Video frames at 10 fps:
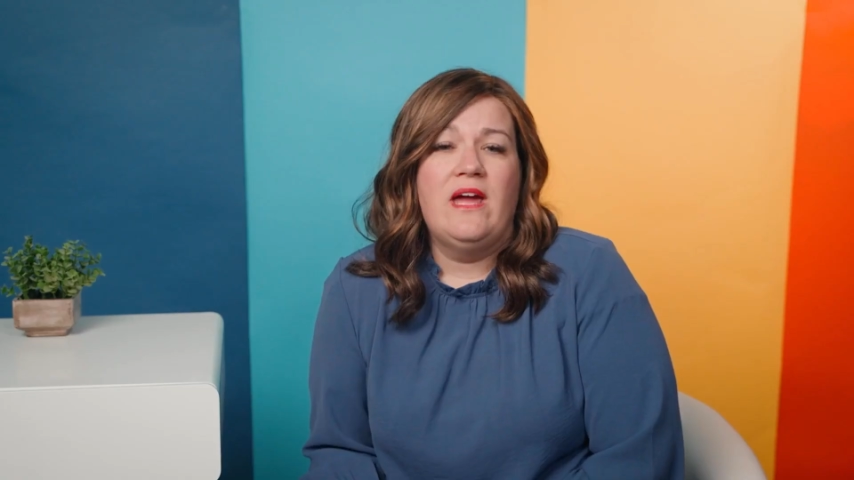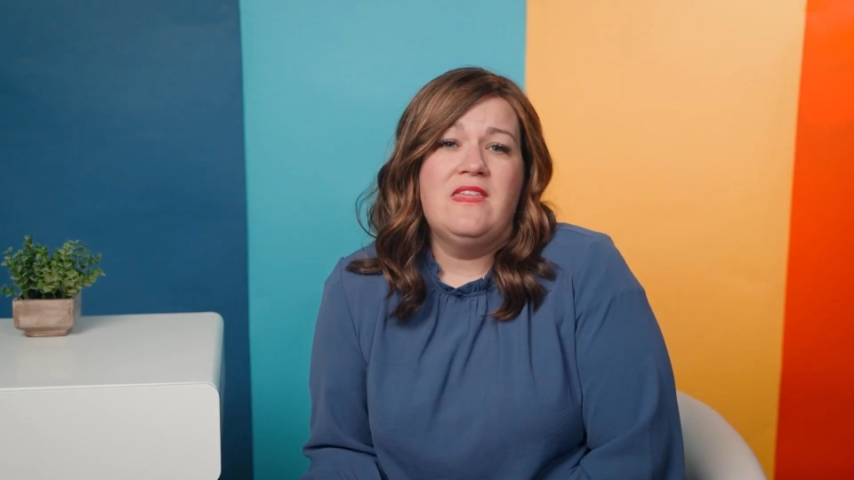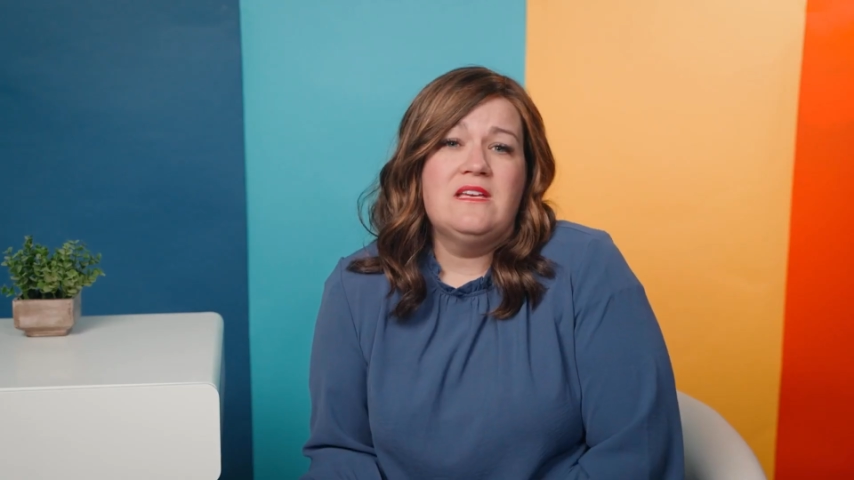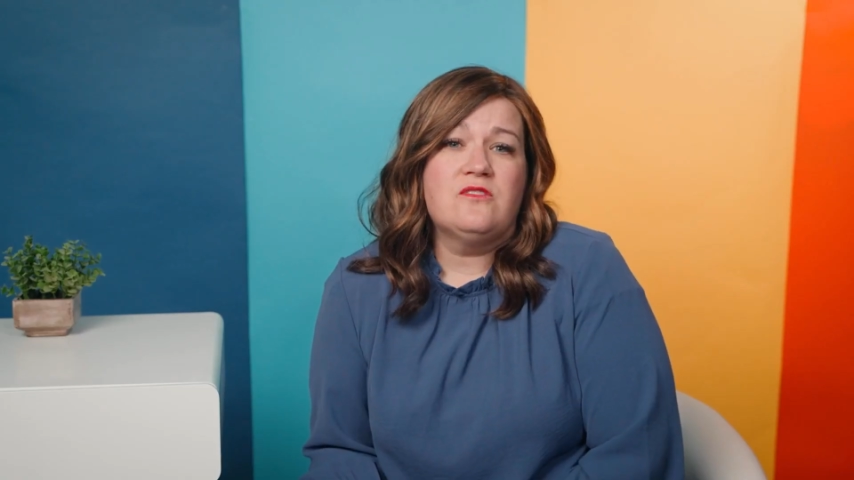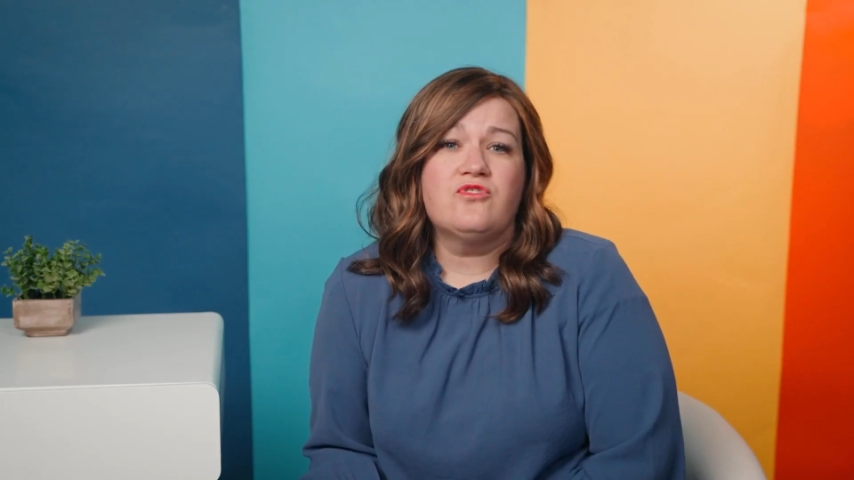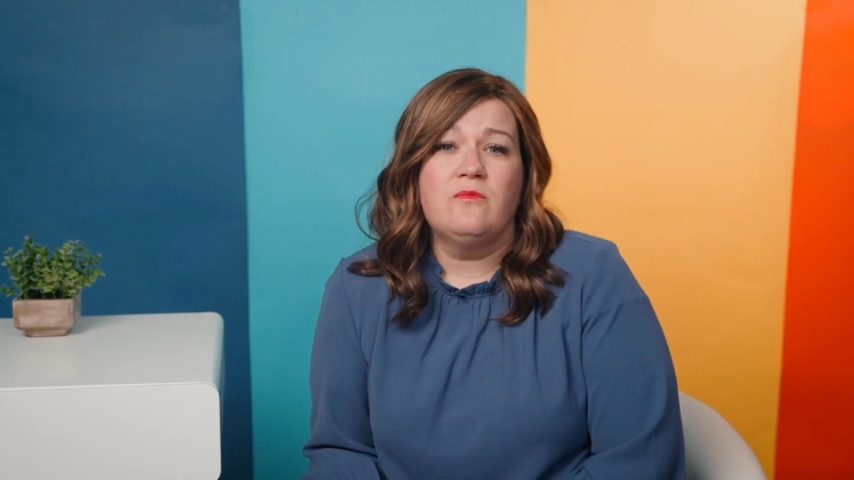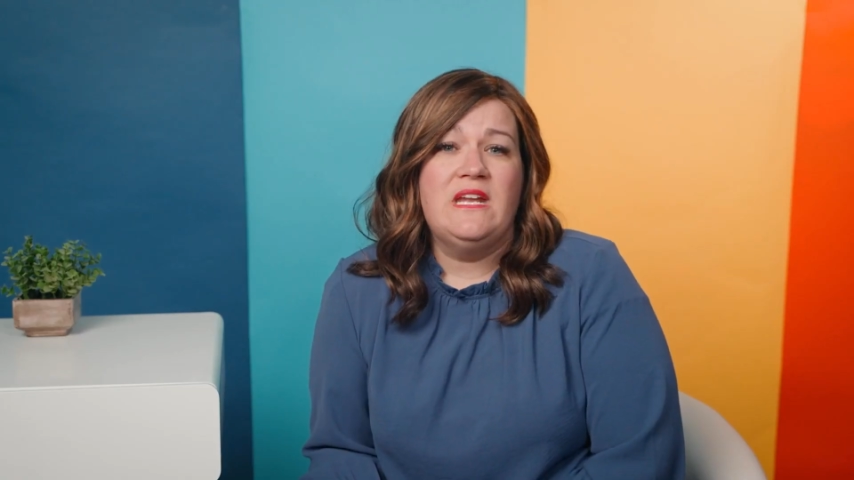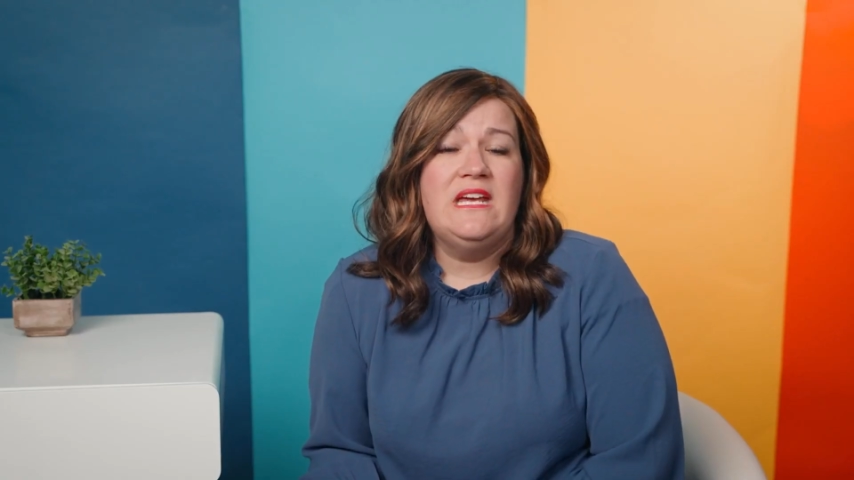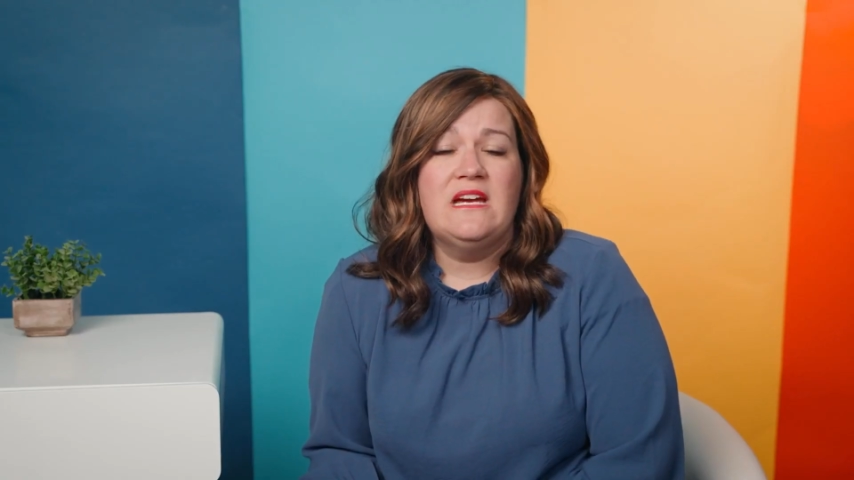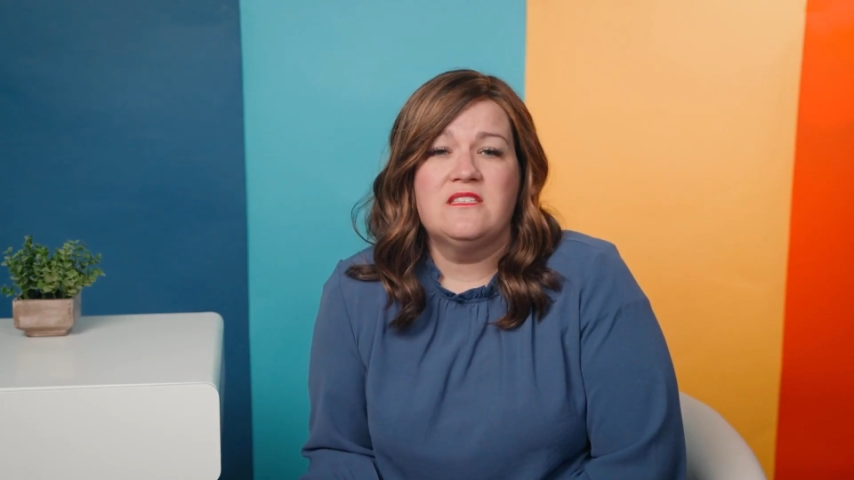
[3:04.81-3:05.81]
I think social
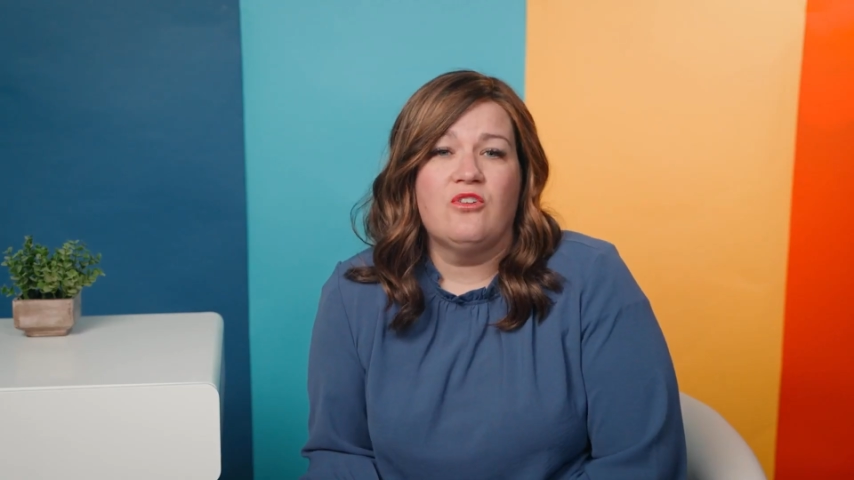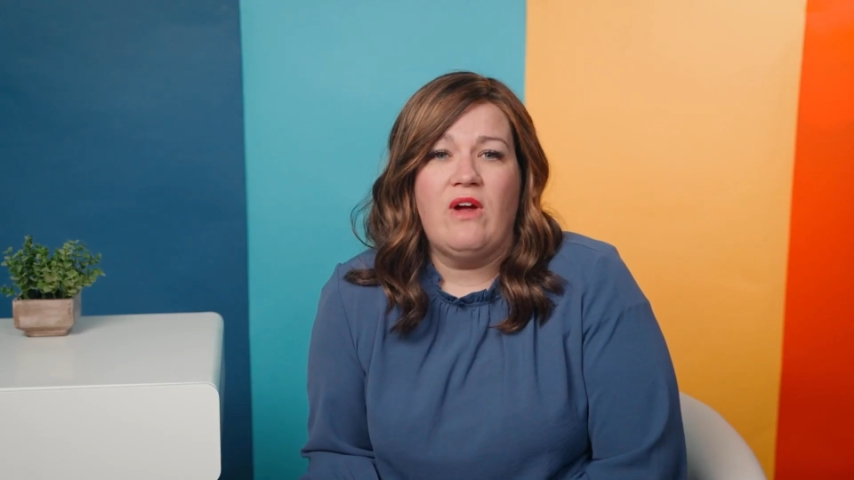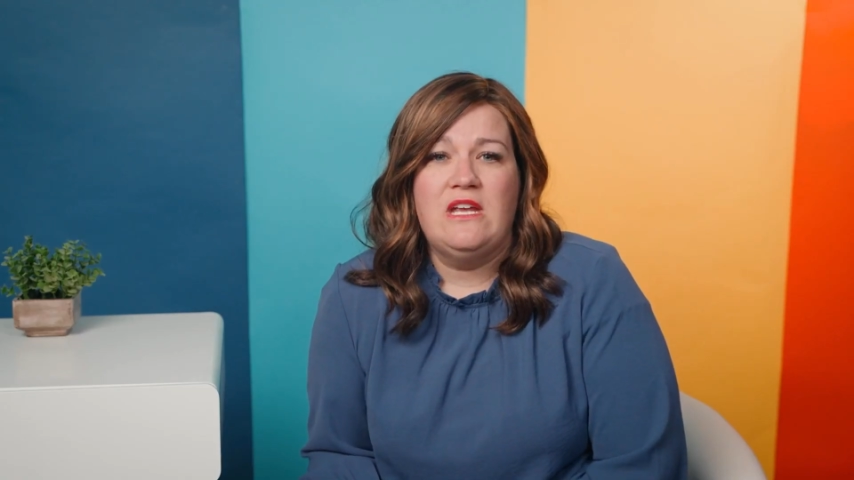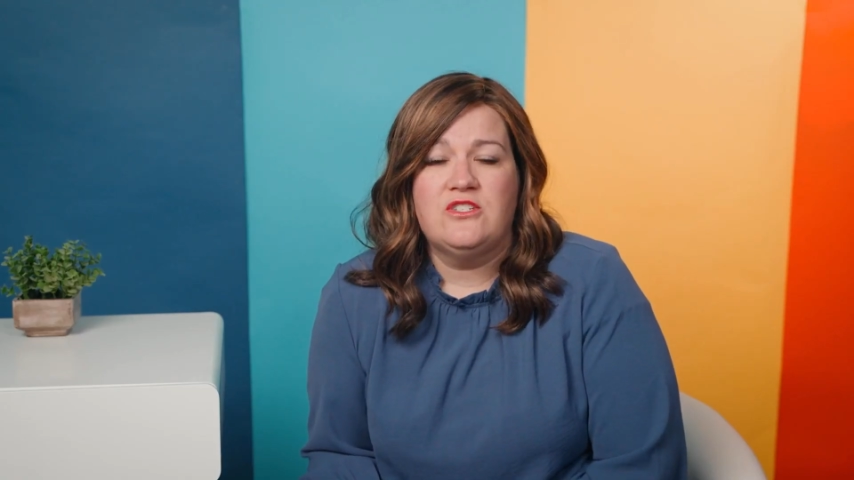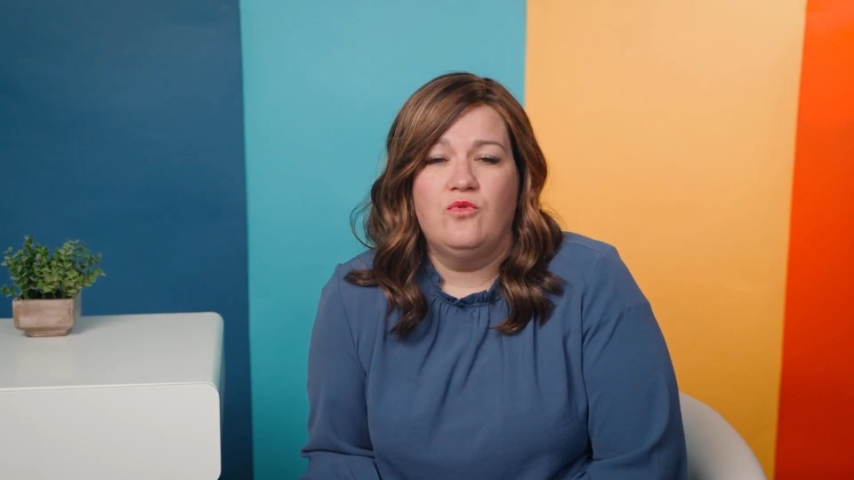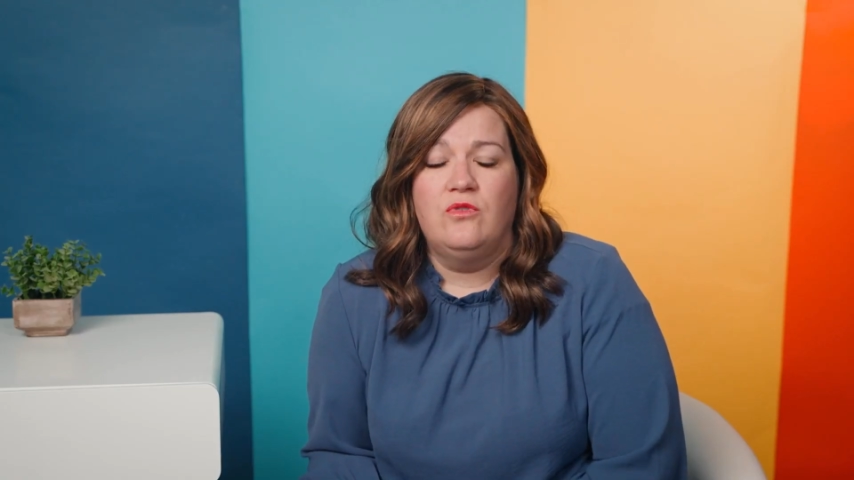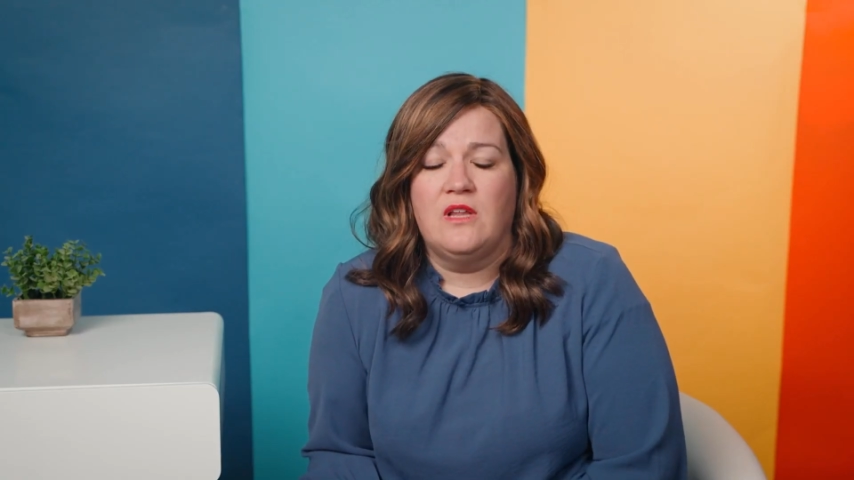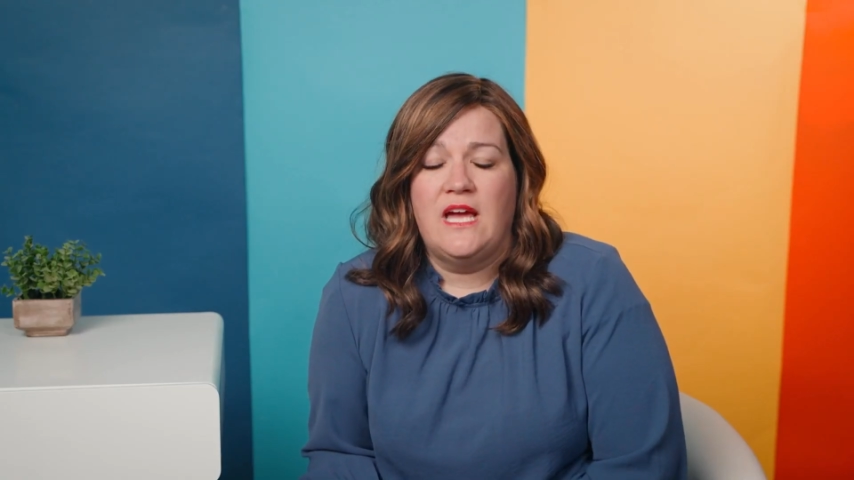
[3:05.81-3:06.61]
media is a great tool.